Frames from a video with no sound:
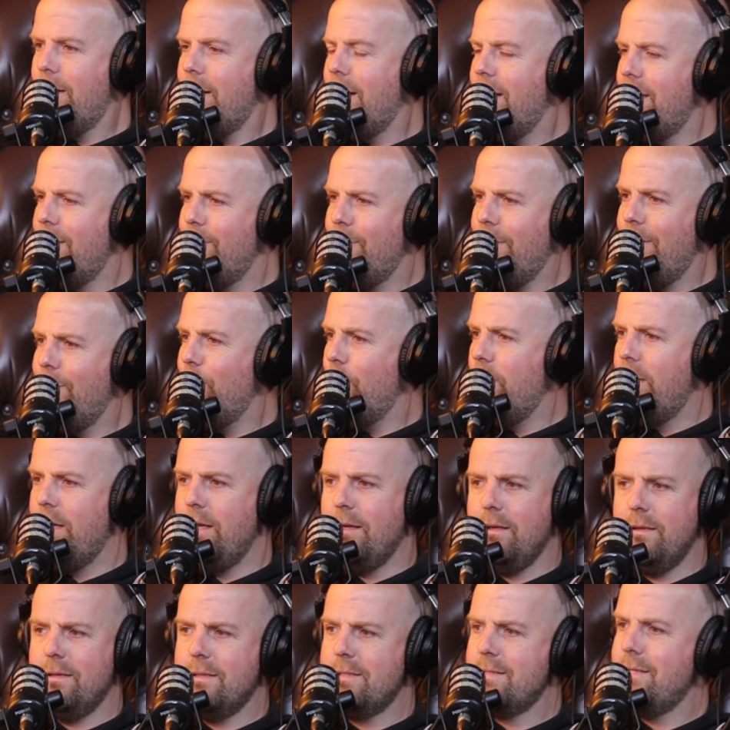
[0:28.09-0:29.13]
on
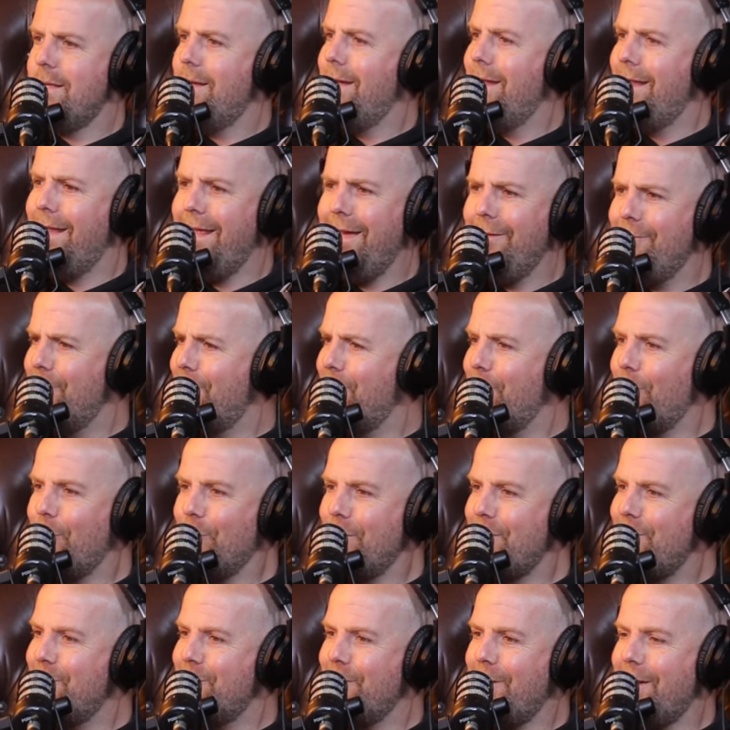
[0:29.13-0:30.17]
Wales
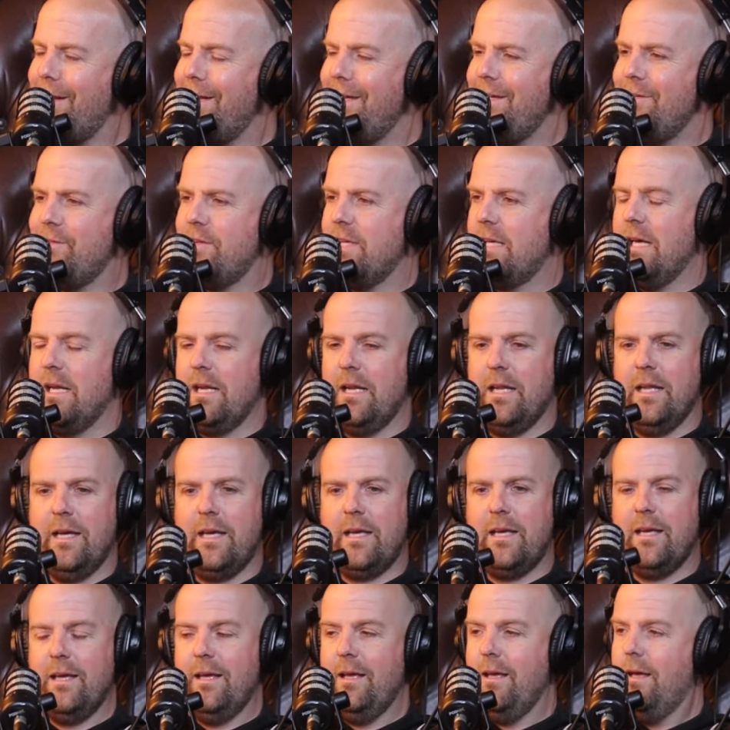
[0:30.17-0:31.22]
11:45 to kind of
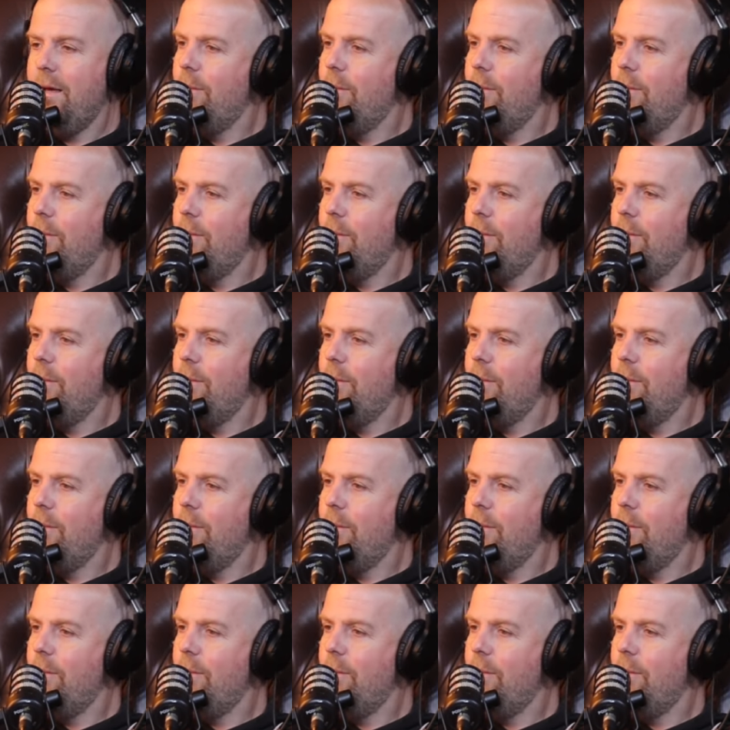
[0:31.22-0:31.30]
like